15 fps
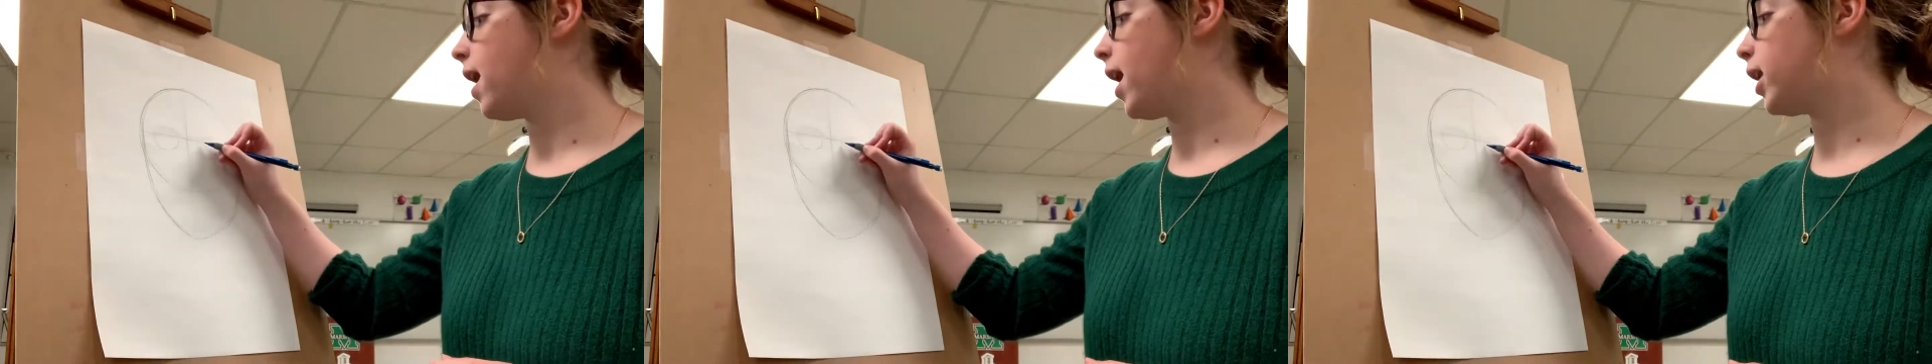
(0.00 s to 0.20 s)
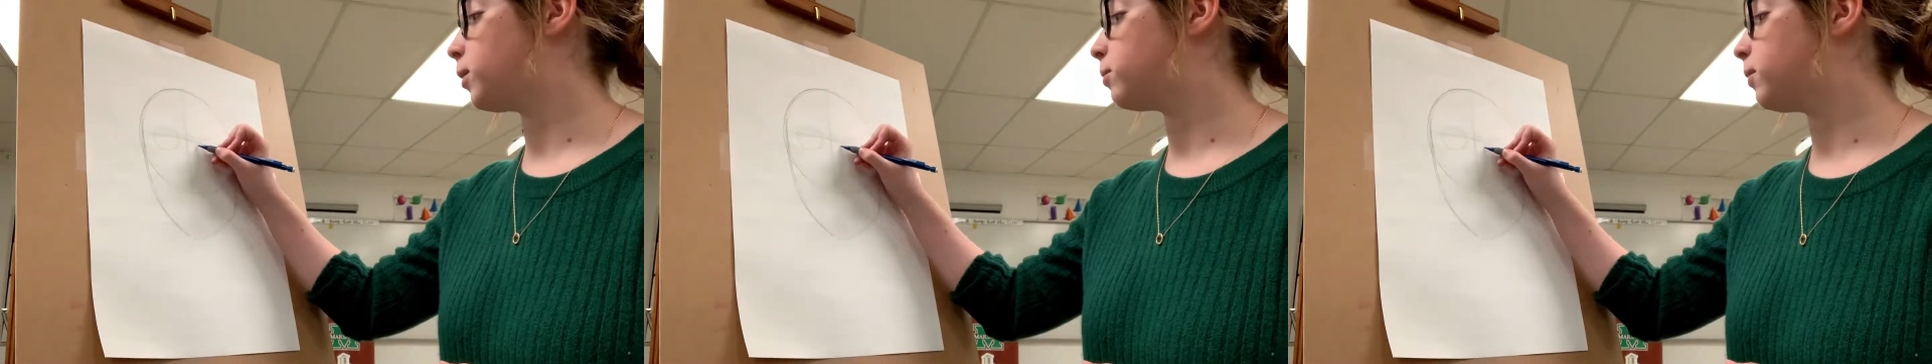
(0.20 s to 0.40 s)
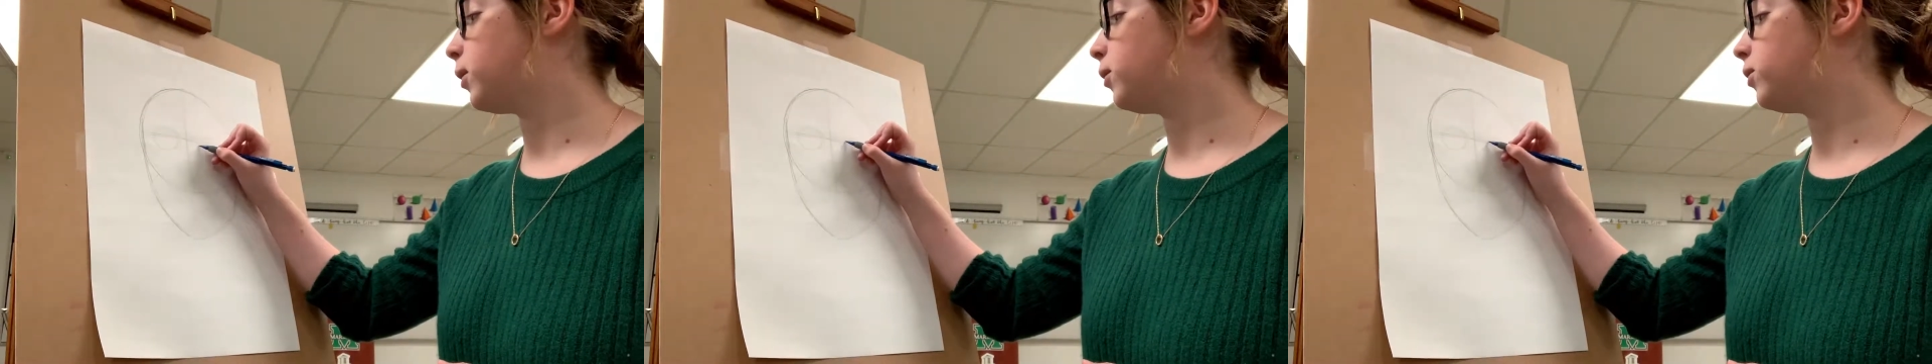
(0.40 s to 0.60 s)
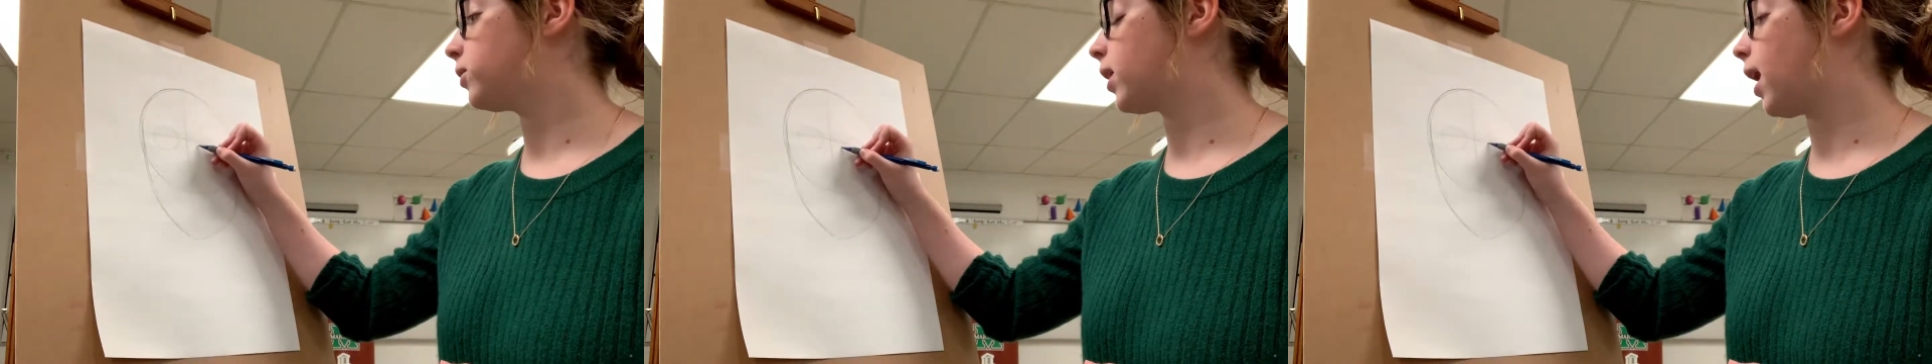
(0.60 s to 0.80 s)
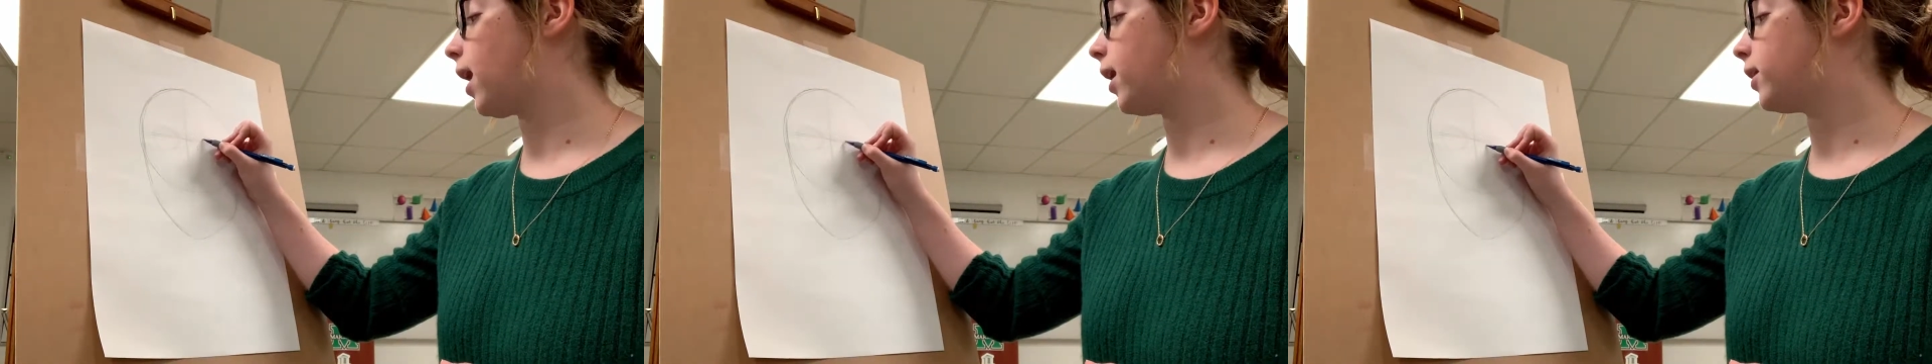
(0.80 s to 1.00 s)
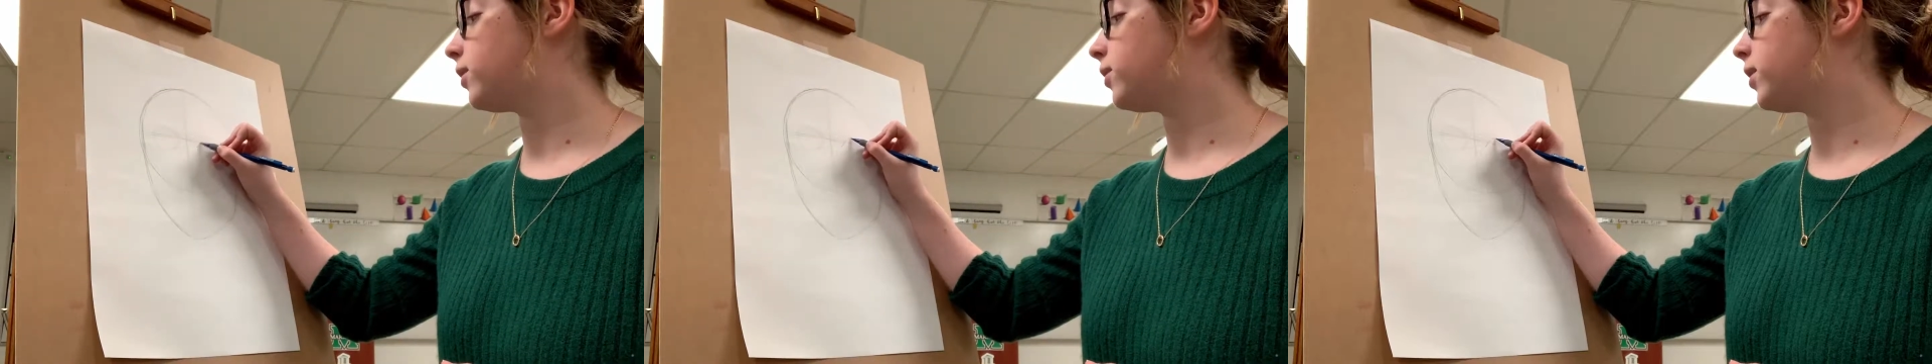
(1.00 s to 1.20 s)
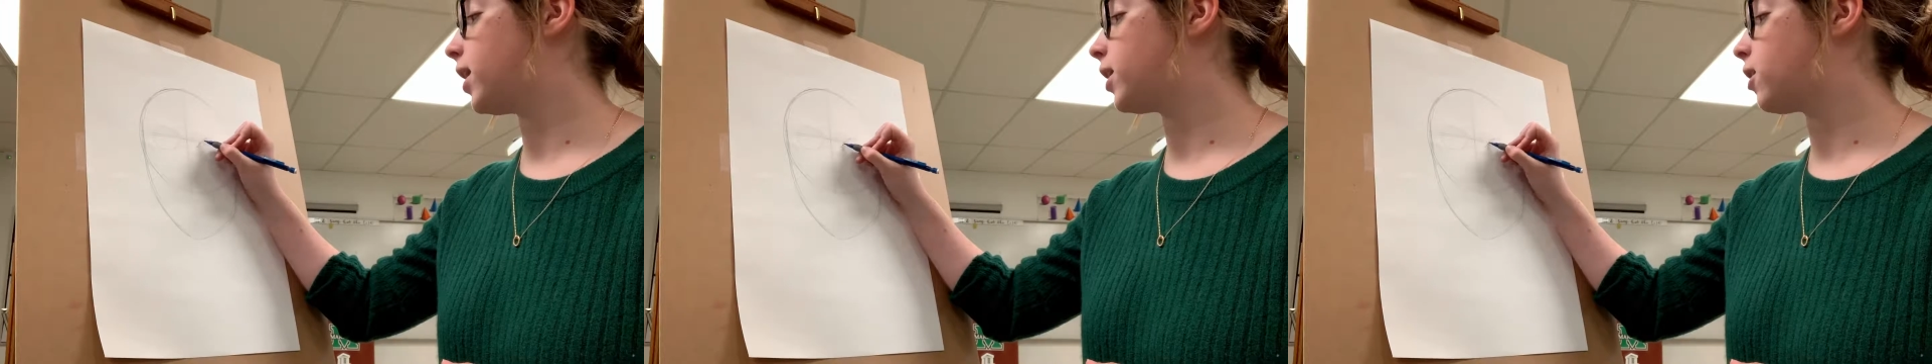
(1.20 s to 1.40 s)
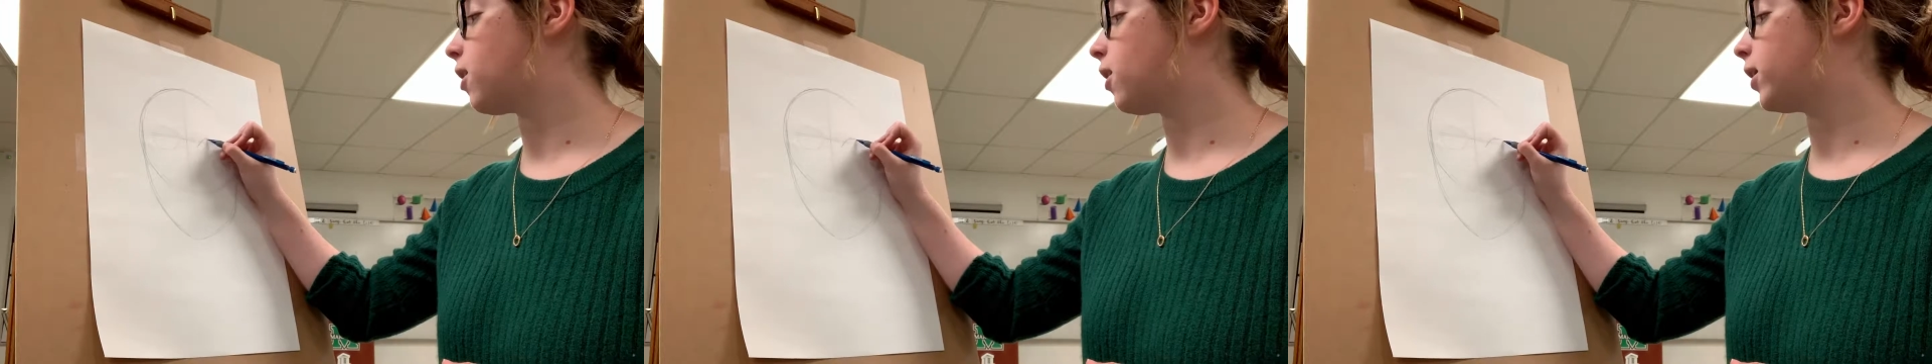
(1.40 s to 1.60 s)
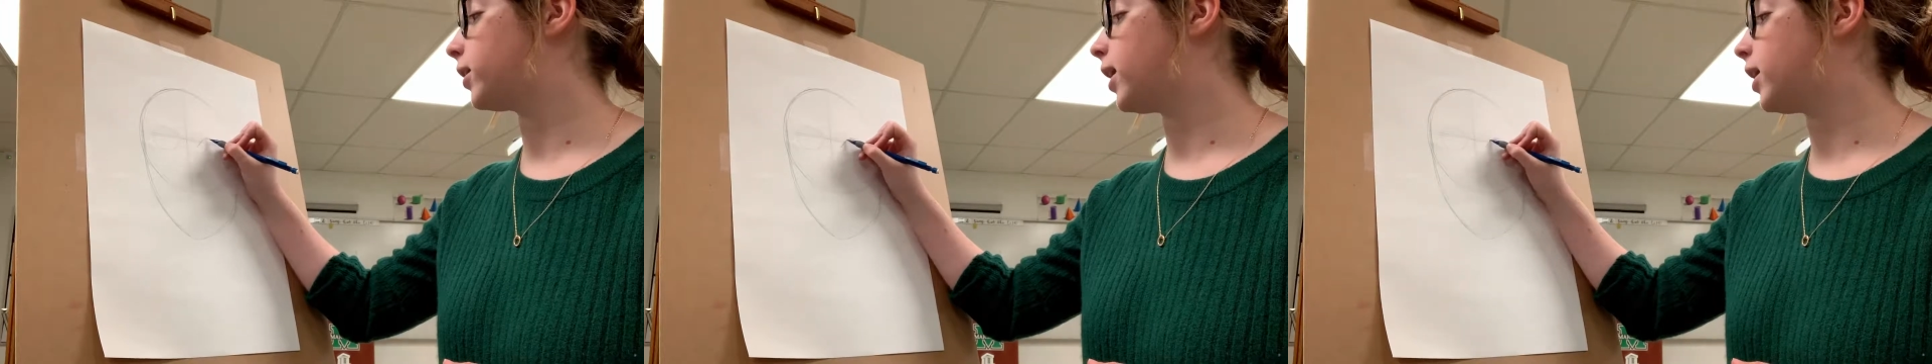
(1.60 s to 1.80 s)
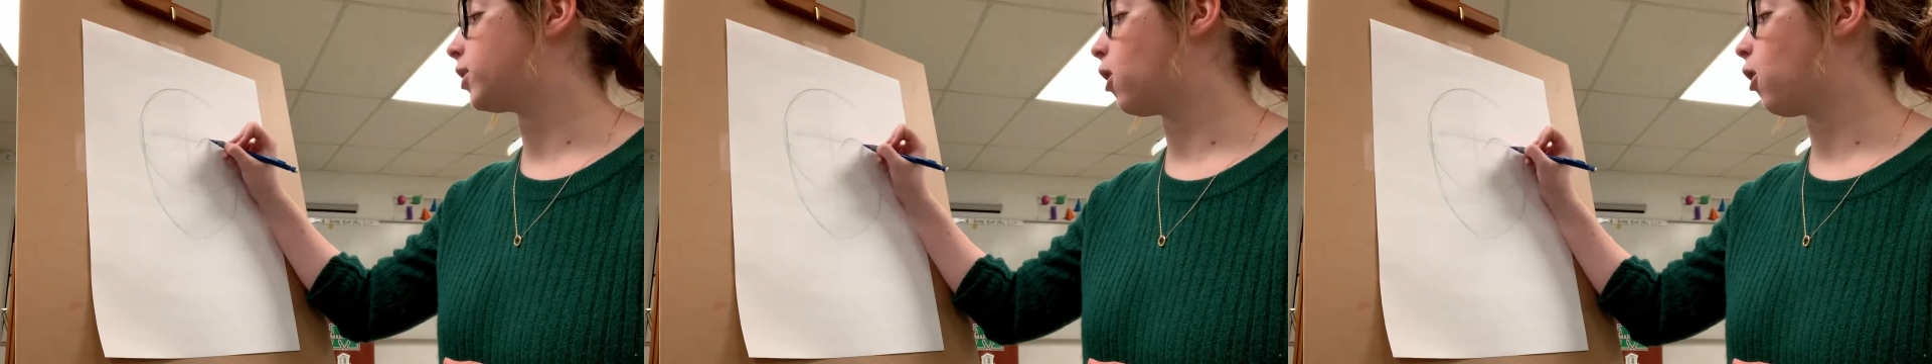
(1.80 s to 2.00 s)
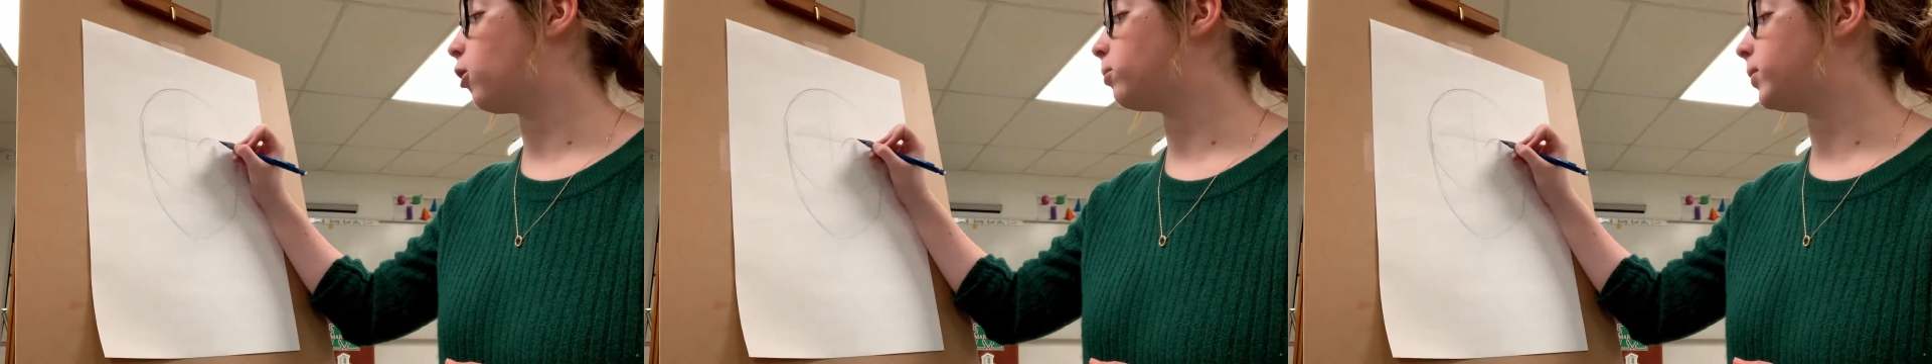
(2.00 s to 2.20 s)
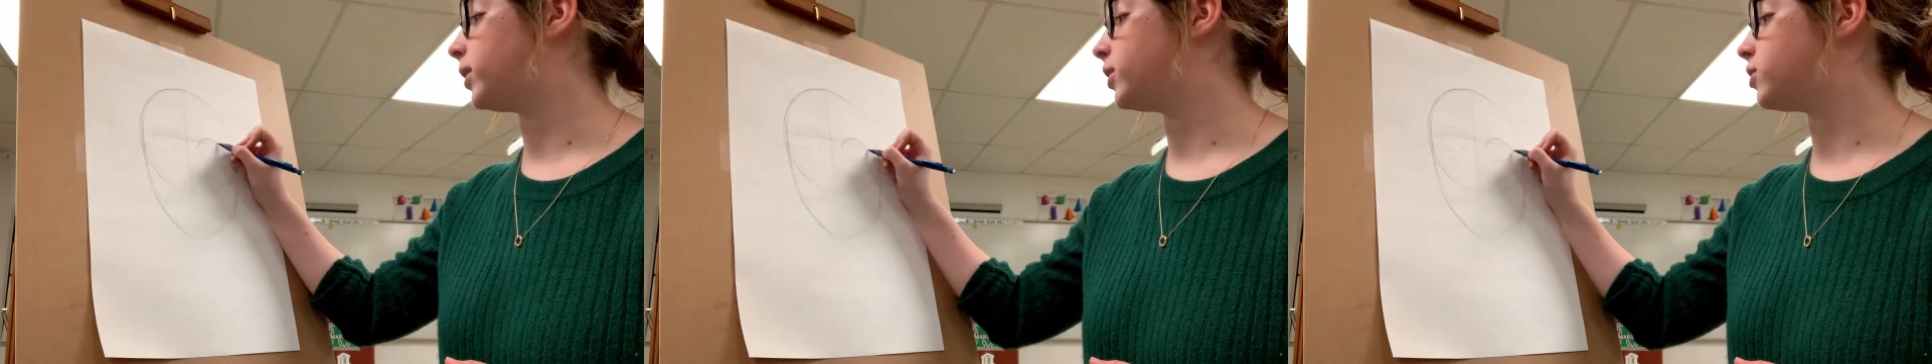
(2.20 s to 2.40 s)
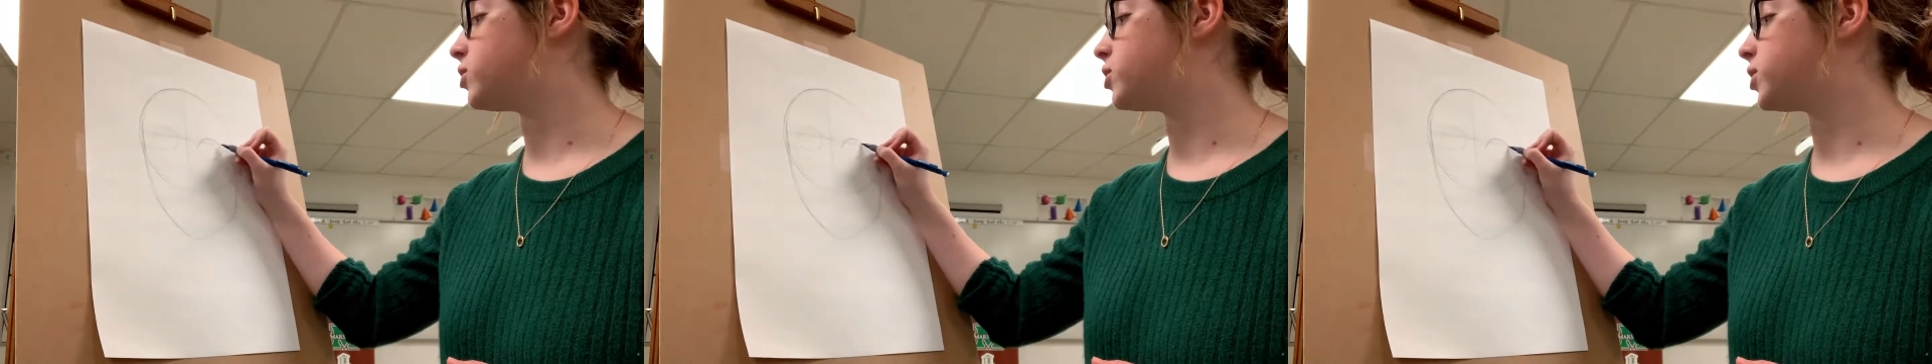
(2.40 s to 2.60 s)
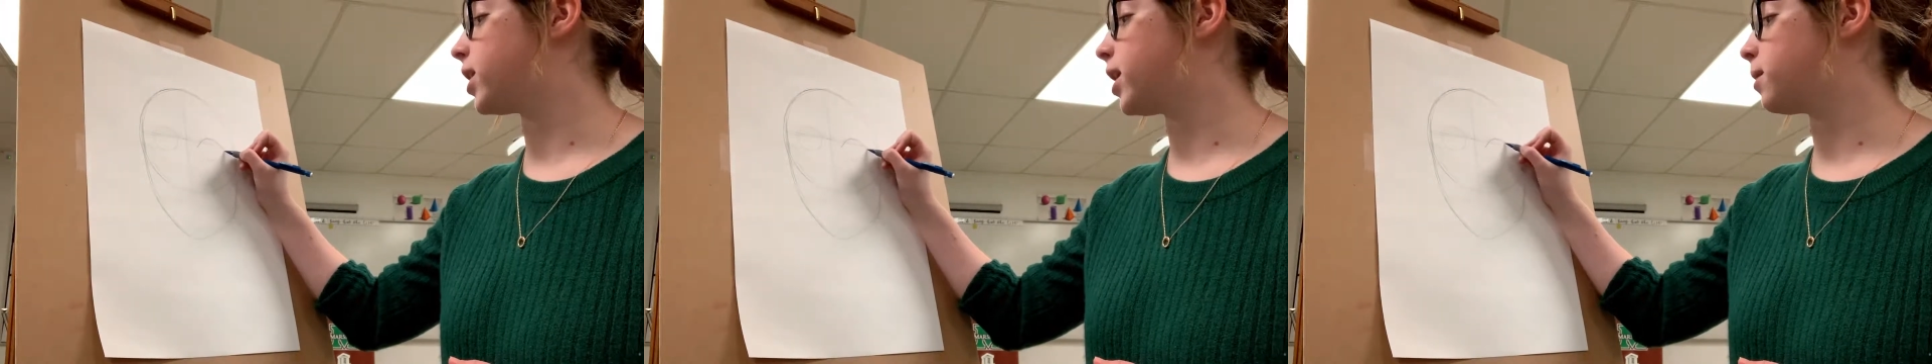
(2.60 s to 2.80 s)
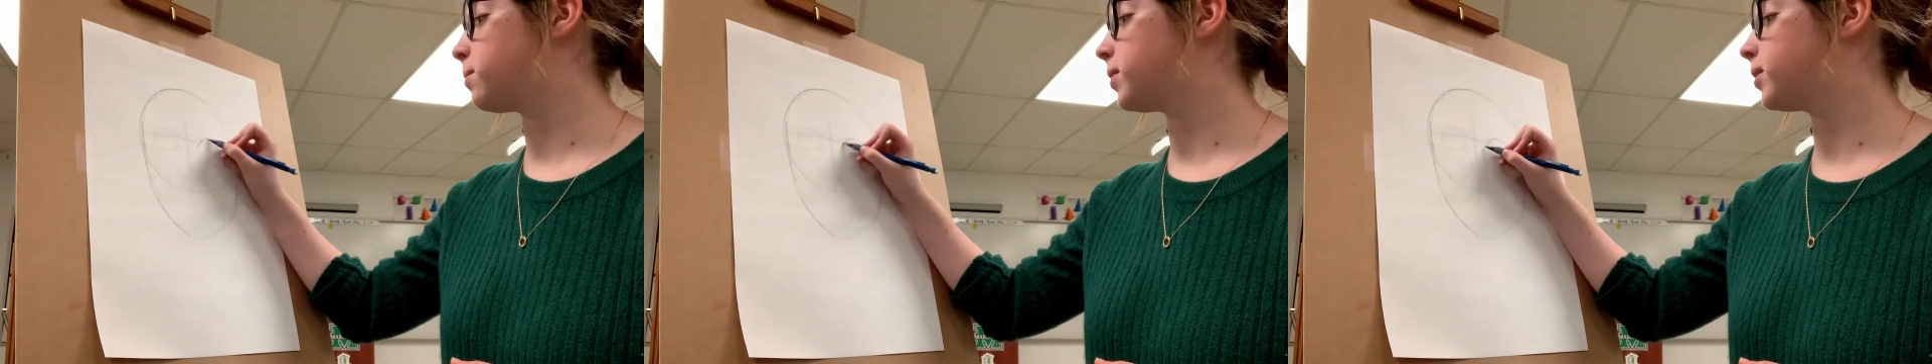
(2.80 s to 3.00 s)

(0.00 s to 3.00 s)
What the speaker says: And most eyes take on an almond shape.